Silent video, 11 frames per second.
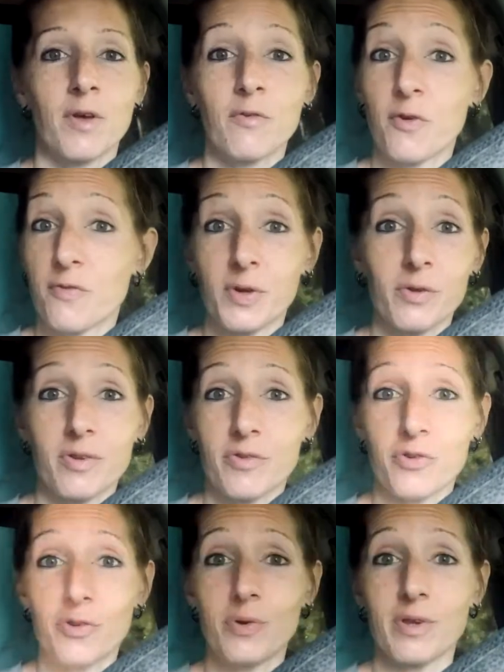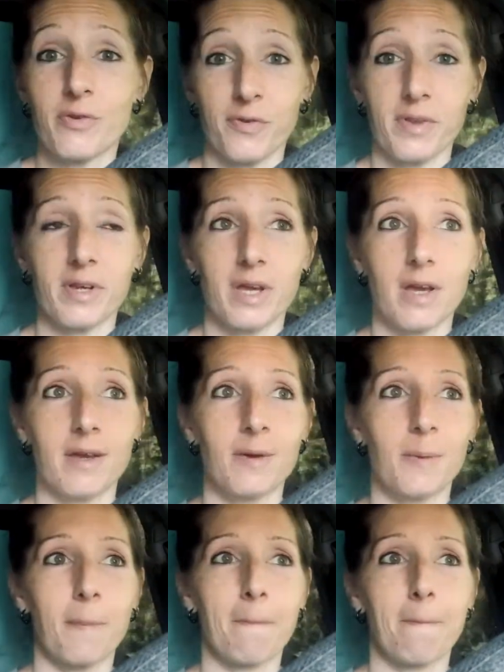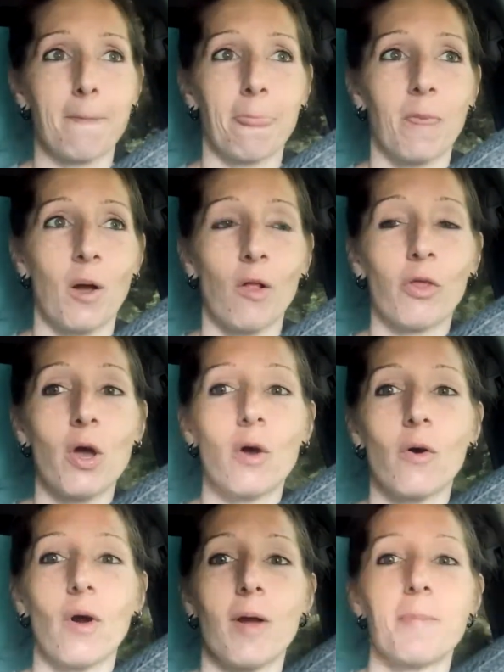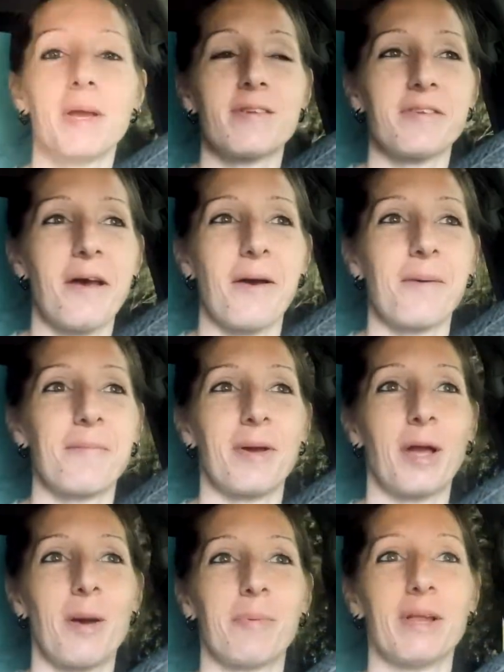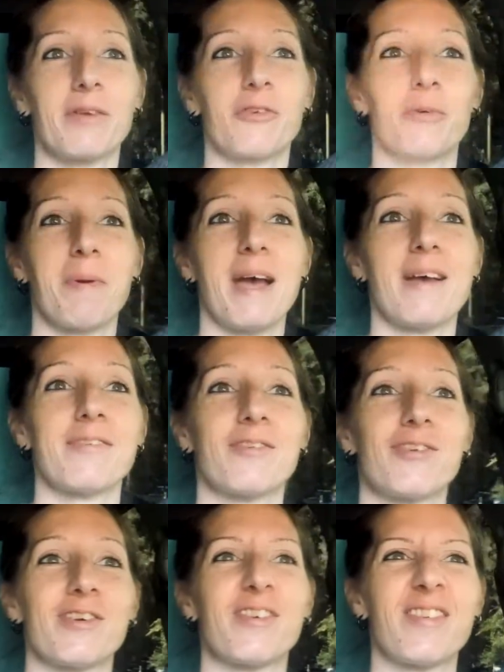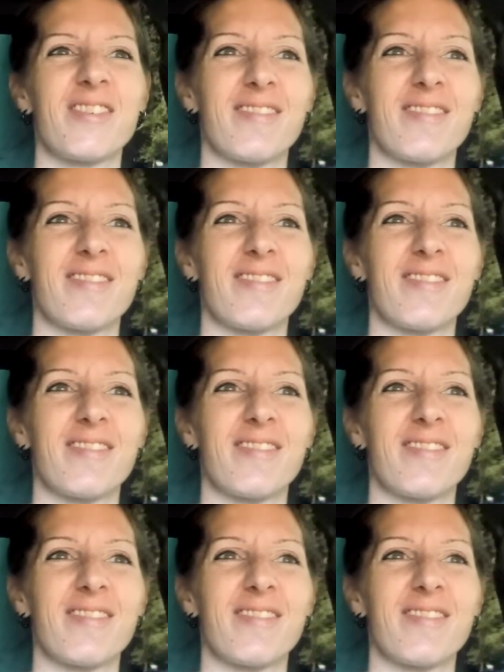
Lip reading: fulfilled its duties for the day. Although, I picked up a couple extra passengers.